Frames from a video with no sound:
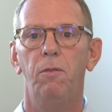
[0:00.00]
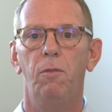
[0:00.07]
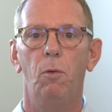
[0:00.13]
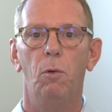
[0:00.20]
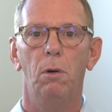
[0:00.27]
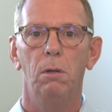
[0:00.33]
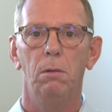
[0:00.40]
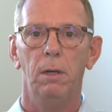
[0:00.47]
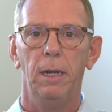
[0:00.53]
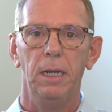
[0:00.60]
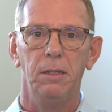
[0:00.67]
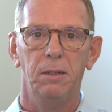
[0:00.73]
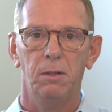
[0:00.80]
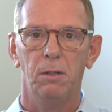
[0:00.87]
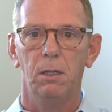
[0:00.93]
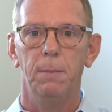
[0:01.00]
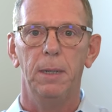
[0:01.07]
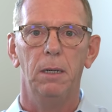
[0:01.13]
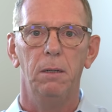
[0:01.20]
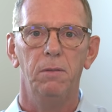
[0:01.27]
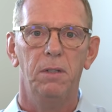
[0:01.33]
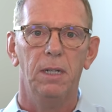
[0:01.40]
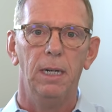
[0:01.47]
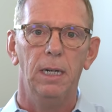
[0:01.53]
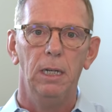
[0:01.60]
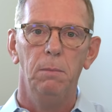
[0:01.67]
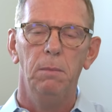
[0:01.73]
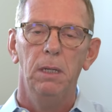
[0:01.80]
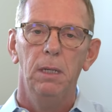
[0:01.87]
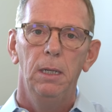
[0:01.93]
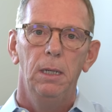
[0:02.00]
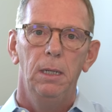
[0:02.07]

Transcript: for a certain amount of time,